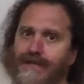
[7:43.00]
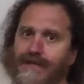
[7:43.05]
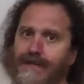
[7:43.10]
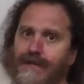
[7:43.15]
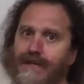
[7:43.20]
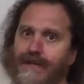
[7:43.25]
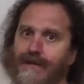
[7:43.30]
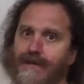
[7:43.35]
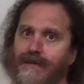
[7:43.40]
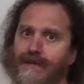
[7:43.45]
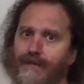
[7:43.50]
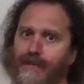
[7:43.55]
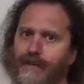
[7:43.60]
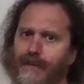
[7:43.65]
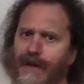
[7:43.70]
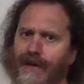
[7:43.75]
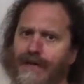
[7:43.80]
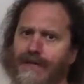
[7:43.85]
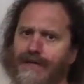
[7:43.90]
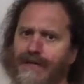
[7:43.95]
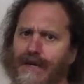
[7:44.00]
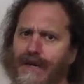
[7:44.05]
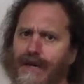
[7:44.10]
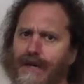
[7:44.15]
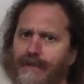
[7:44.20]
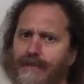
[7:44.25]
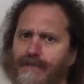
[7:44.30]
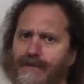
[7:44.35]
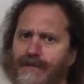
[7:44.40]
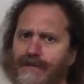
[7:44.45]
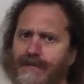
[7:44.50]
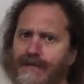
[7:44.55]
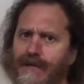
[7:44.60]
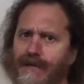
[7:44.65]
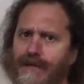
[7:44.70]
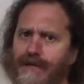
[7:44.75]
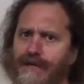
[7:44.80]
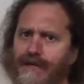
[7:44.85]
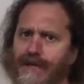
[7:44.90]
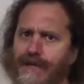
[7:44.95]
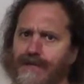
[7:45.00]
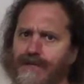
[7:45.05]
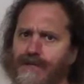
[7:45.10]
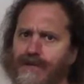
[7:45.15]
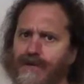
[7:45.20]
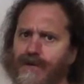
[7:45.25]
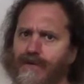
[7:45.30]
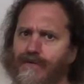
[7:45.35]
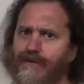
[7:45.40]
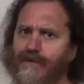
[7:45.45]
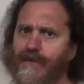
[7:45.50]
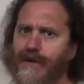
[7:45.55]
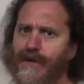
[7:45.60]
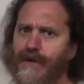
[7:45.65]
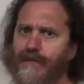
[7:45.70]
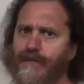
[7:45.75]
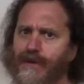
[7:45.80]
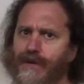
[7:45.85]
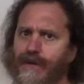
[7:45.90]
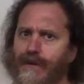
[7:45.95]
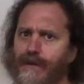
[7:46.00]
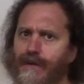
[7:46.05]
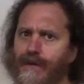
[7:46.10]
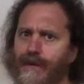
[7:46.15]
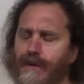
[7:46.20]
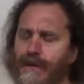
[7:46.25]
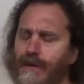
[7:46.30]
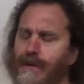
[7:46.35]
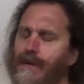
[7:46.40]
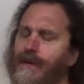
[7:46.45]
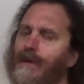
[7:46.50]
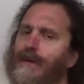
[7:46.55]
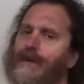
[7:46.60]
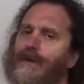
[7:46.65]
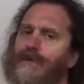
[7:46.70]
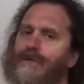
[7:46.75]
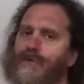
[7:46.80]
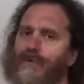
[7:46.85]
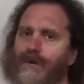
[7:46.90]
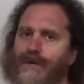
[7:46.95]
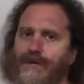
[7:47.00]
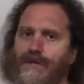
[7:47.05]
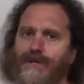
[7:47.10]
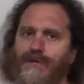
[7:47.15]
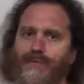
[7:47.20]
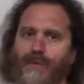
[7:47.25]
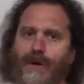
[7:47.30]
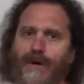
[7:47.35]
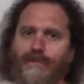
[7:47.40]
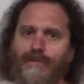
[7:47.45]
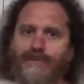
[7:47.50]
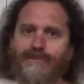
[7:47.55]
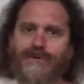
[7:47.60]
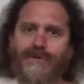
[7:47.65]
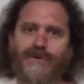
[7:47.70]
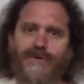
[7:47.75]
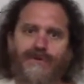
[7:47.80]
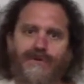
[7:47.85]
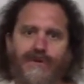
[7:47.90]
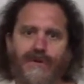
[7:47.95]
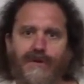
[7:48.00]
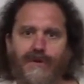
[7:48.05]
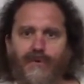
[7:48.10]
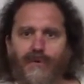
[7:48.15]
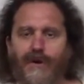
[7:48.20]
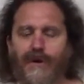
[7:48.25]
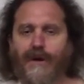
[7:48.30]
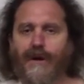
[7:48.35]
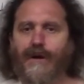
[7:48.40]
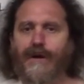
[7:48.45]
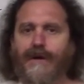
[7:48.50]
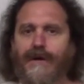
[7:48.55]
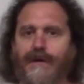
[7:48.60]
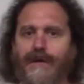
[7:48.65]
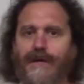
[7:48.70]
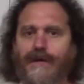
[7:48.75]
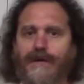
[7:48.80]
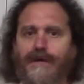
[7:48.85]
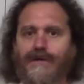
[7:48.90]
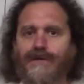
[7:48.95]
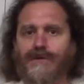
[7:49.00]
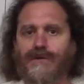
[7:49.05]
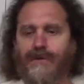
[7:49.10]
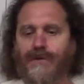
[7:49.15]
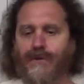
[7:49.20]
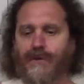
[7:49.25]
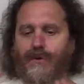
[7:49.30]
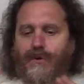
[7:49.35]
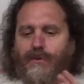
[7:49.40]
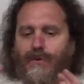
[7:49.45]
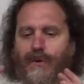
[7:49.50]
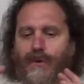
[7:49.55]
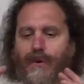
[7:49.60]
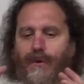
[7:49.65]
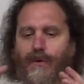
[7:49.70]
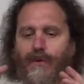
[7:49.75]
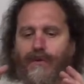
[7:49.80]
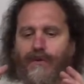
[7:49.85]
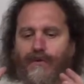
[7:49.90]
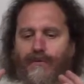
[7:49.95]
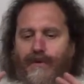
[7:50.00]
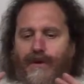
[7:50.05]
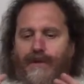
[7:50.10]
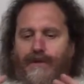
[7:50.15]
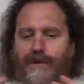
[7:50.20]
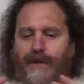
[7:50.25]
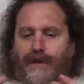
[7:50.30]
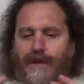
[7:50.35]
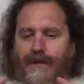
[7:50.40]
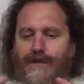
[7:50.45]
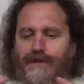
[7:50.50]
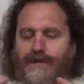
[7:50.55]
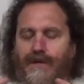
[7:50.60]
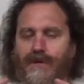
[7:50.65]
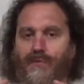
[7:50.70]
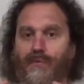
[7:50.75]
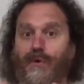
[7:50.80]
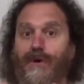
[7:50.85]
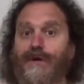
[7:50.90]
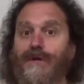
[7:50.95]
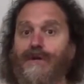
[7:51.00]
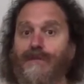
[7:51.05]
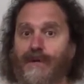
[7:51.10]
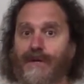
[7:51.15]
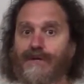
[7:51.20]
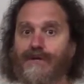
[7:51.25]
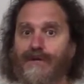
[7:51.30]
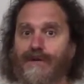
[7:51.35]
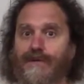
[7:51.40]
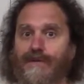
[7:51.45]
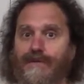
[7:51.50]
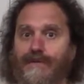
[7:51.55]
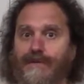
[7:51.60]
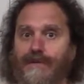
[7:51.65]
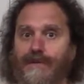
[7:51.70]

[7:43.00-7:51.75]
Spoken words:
t, the amount of time it takes to go from A to B. The way these problems usually work is you know 3 things in one dimension,